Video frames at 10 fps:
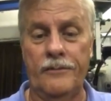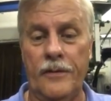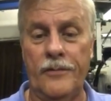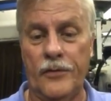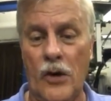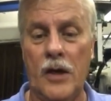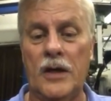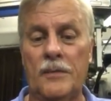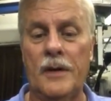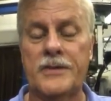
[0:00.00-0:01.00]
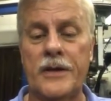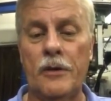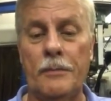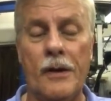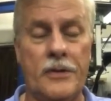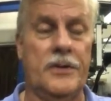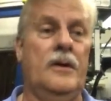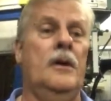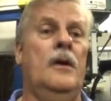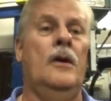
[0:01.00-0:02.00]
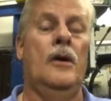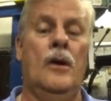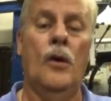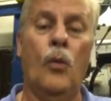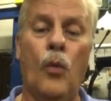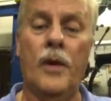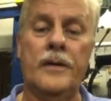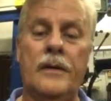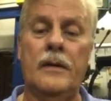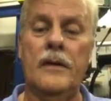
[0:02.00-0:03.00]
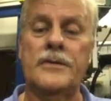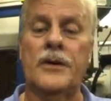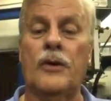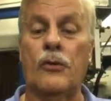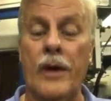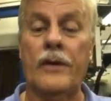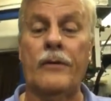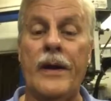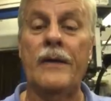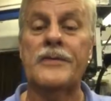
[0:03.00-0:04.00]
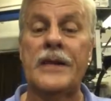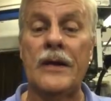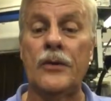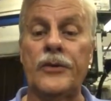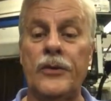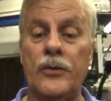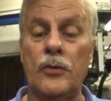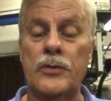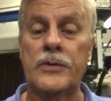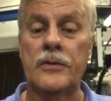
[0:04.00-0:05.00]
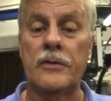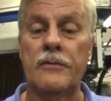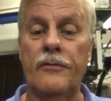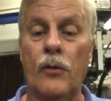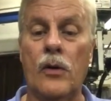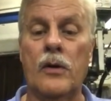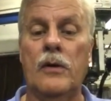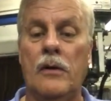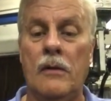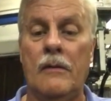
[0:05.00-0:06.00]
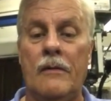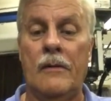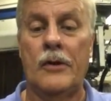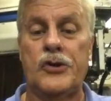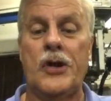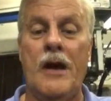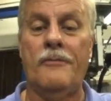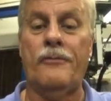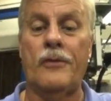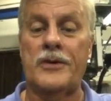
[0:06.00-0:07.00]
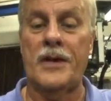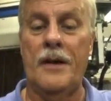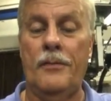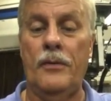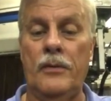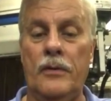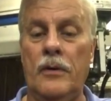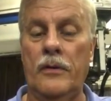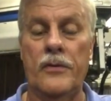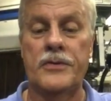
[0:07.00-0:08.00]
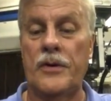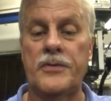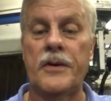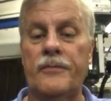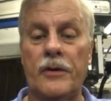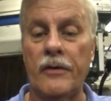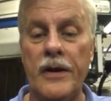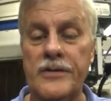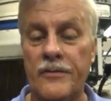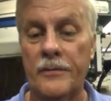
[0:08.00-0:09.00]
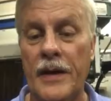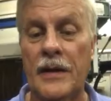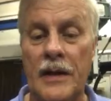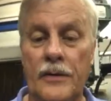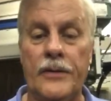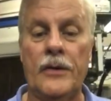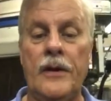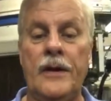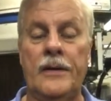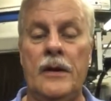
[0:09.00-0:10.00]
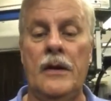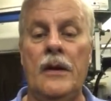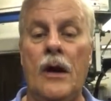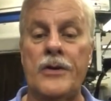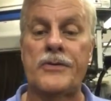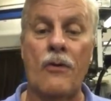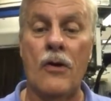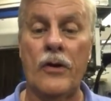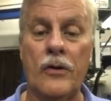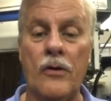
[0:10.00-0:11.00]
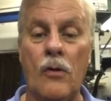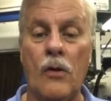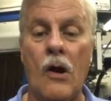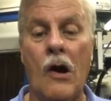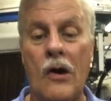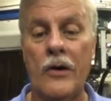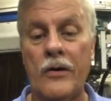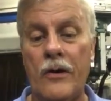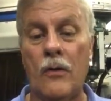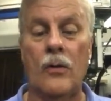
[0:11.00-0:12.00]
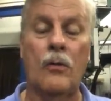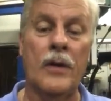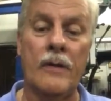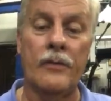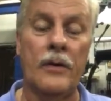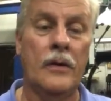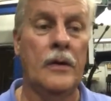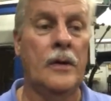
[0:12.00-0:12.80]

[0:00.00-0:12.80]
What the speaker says: If you're talking about steel parts, what is the correct grade of steel to use for a shaft, for example? You know, there's different grades of metal out there that are stronger or harder or whatever.